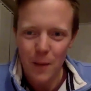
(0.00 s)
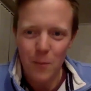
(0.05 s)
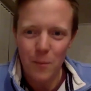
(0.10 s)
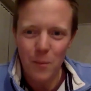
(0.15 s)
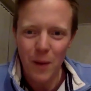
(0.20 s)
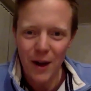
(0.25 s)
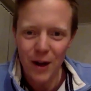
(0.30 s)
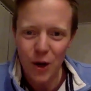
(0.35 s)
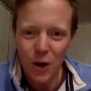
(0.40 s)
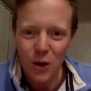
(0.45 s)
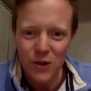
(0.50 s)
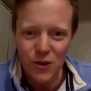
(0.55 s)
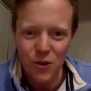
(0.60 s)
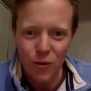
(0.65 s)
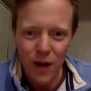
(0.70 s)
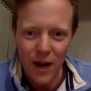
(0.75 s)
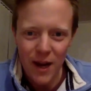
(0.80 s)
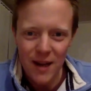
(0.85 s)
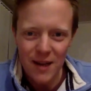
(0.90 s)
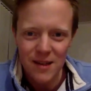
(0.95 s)
by God's
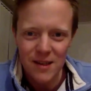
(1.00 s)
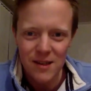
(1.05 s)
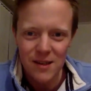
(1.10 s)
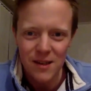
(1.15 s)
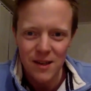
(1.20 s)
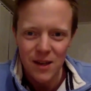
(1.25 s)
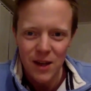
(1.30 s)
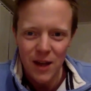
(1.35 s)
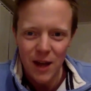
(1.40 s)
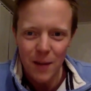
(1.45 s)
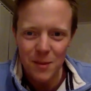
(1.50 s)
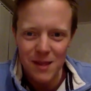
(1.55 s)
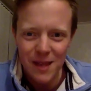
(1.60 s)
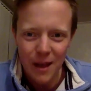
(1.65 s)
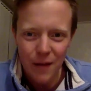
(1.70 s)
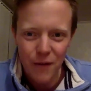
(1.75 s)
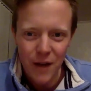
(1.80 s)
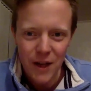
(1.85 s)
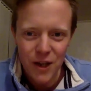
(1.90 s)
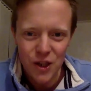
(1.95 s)
grace,
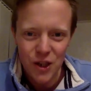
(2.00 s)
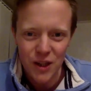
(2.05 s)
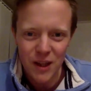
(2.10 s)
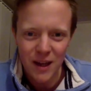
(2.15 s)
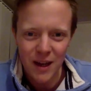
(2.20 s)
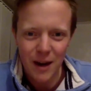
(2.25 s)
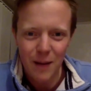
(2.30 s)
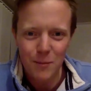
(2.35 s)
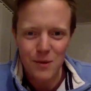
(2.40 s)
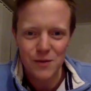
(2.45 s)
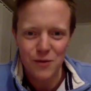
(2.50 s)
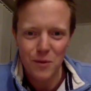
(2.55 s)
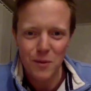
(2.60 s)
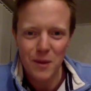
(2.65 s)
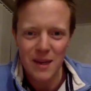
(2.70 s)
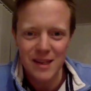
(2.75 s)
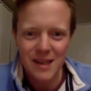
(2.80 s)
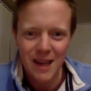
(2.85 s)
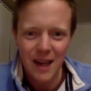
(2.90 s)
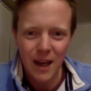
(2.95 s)
salvation that comes from
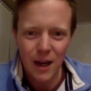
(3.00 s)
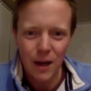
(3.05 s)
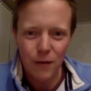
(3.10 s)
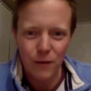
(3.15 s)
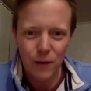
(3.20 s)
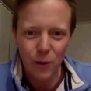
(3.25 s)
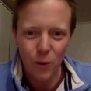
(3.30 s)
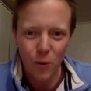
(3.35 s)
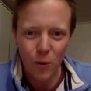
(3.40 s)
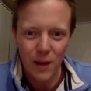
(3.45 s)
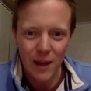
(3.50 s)
this King of glory.